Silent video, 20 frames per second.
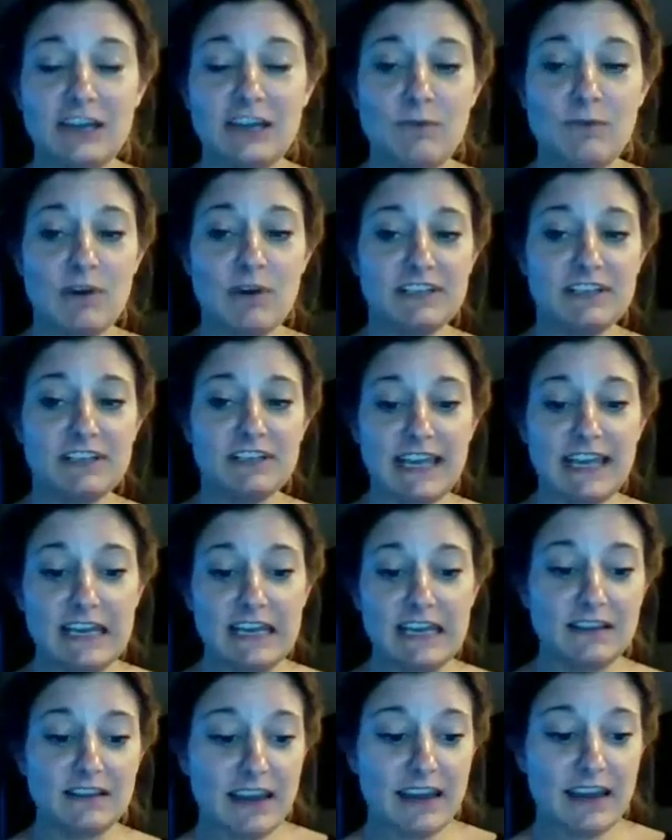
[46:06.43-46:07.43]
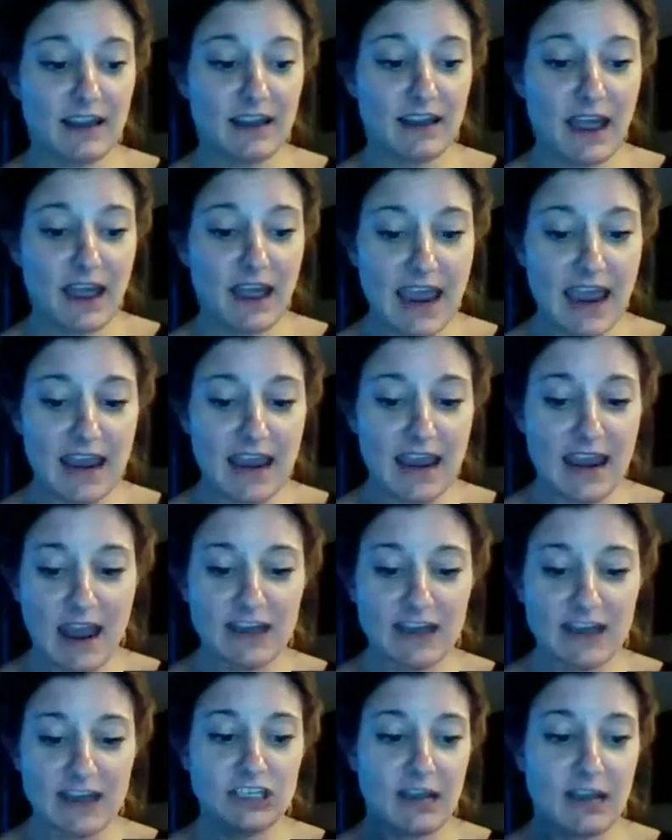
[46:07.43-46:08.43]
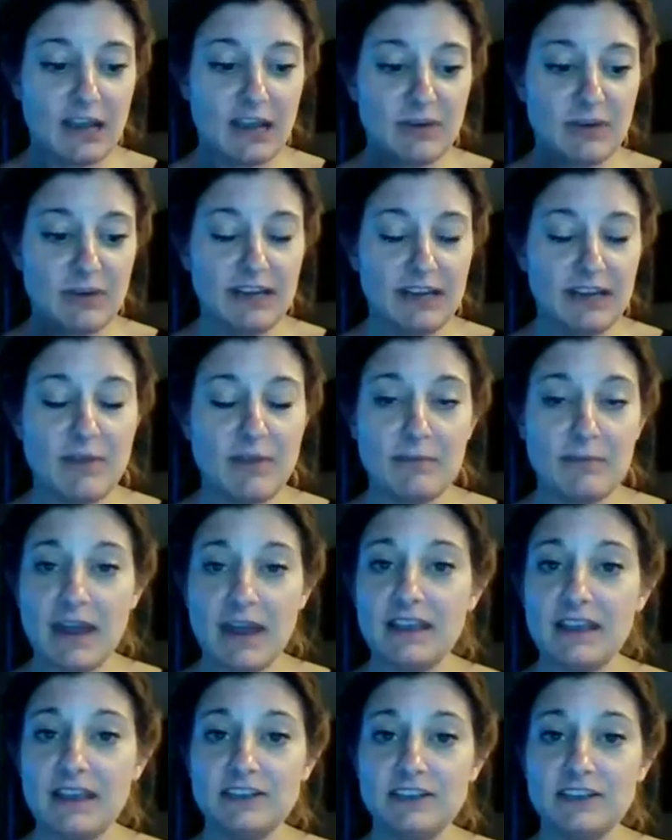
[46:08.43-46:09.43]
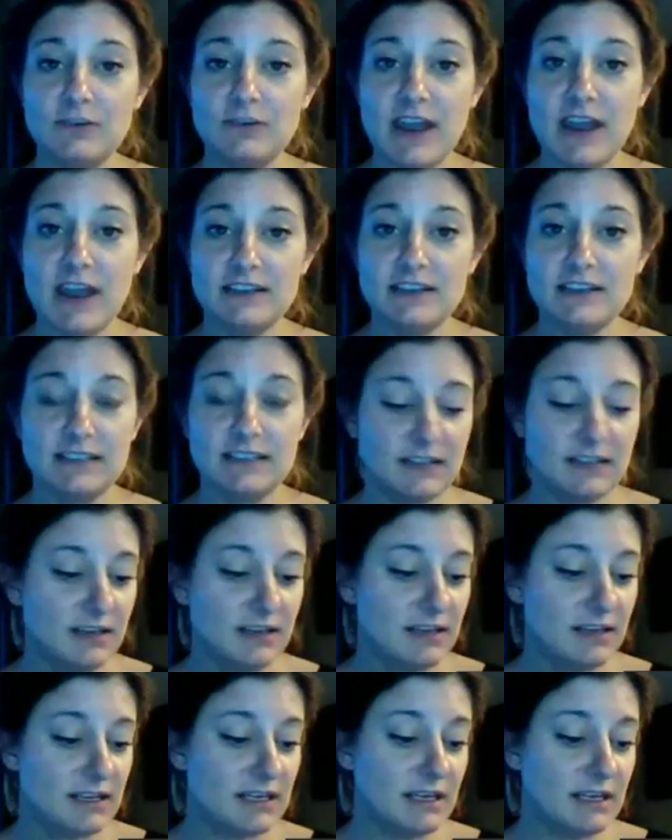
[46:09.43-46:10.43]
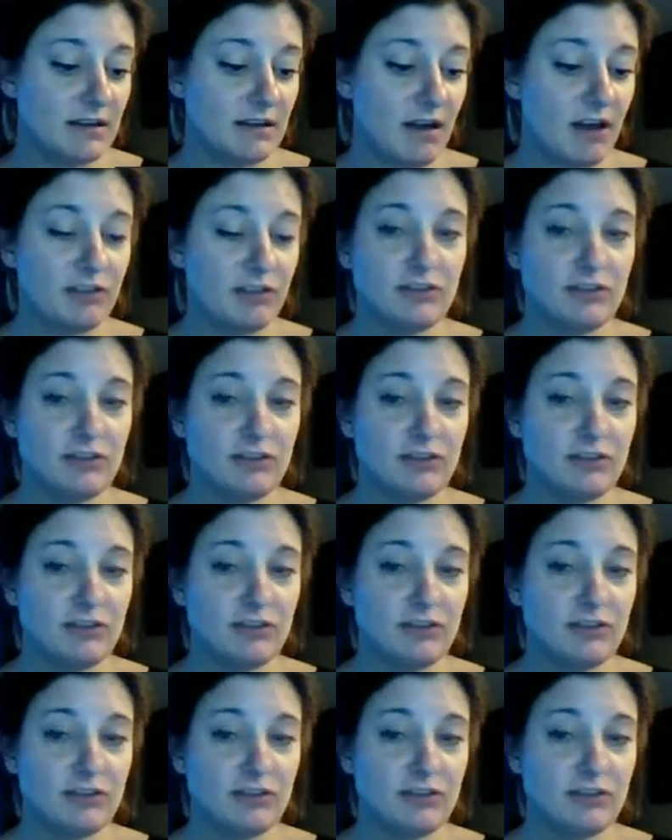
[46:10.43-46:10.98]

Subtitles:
want to say, like, I'm going to email my list twice. I'll do a